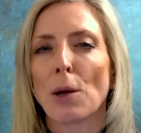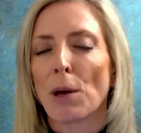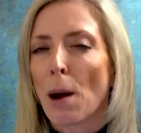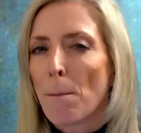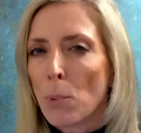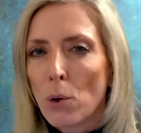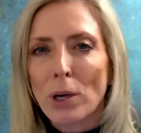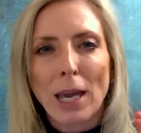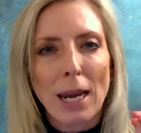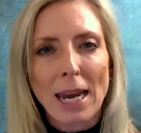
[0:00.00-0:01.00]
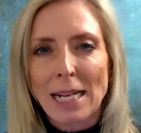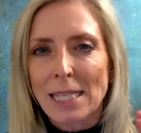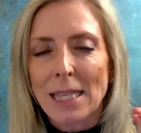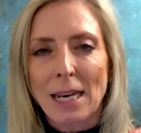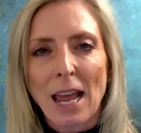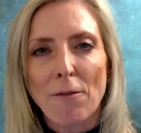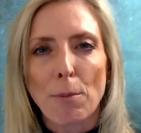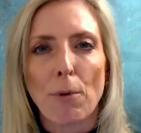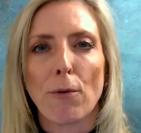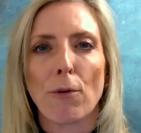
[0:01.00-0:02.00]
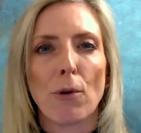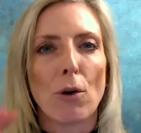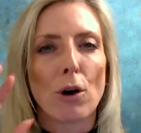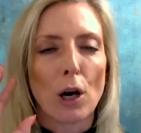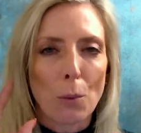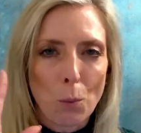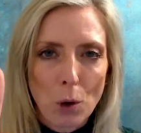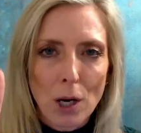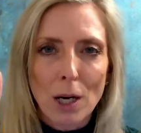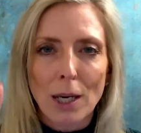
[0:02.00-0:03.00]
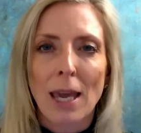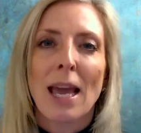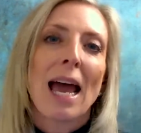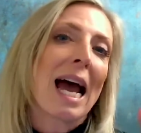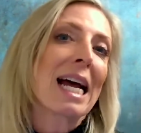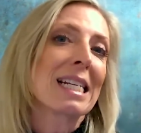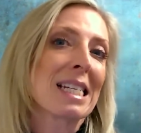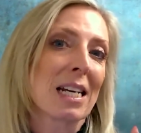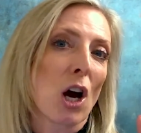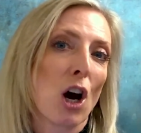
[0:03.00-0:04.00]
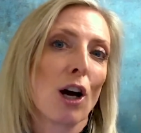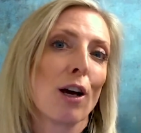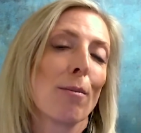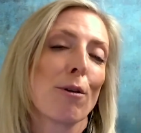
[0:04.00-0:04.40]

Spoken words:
We are more connected than ever before at work and at home